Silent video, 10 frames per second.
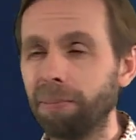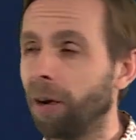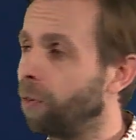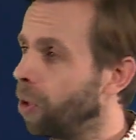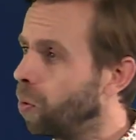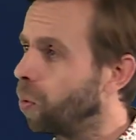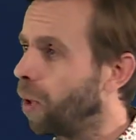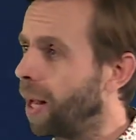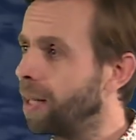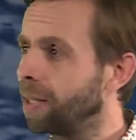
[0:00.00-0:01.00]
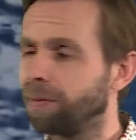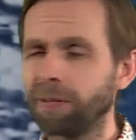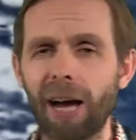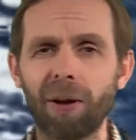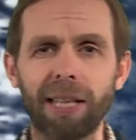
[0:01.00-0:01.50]
But for the North
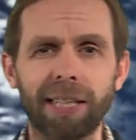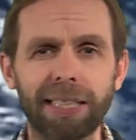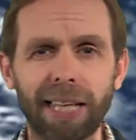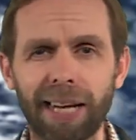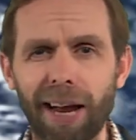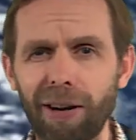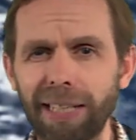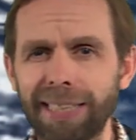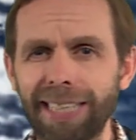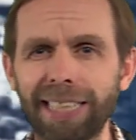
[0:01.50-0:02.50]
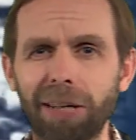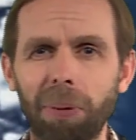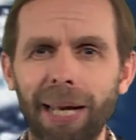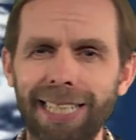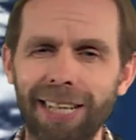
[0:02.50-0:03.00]
Island, down in the southern areas, there's
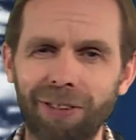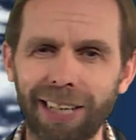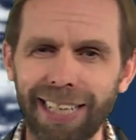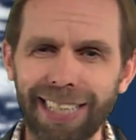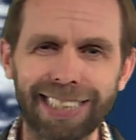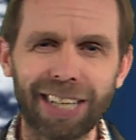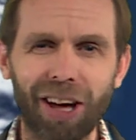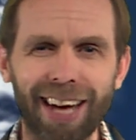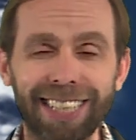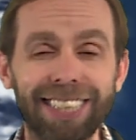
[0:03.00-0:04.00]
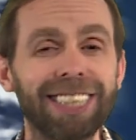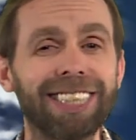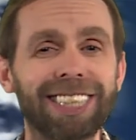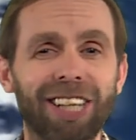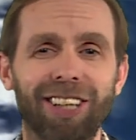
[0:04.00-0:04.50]
plenty of clear sky to
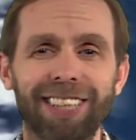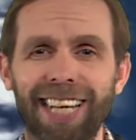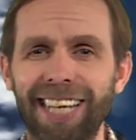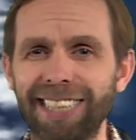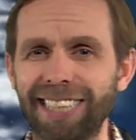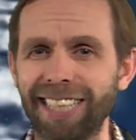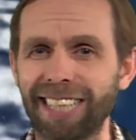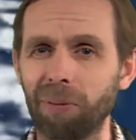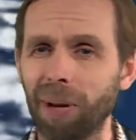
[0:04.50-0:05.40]
start Anzac Day.